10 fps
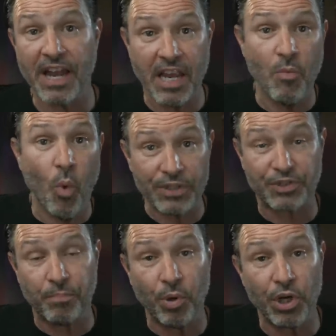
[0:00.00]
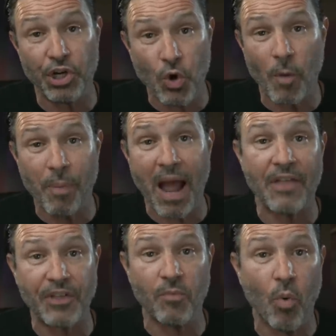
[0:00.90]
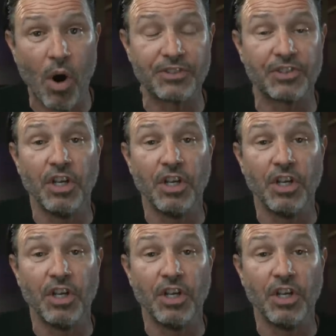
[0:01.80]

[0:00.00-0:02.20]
He wants to put in your path and wants